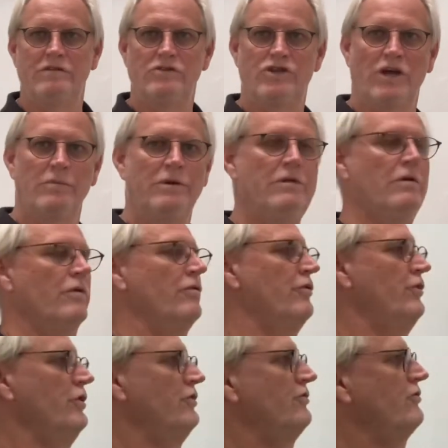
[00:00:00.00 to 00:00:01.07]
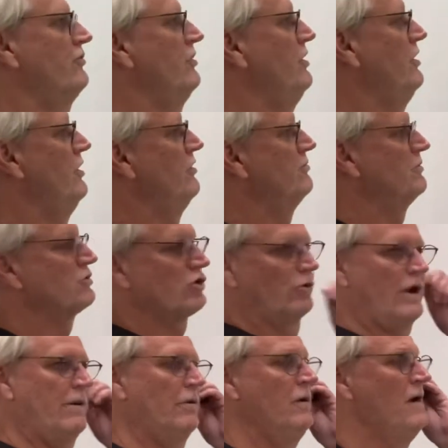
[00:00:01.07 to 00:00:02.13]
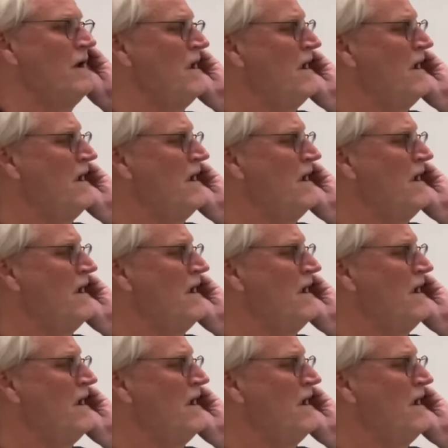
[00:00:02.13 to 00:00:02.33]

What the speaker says: gentlemen. This is Mr. Raver.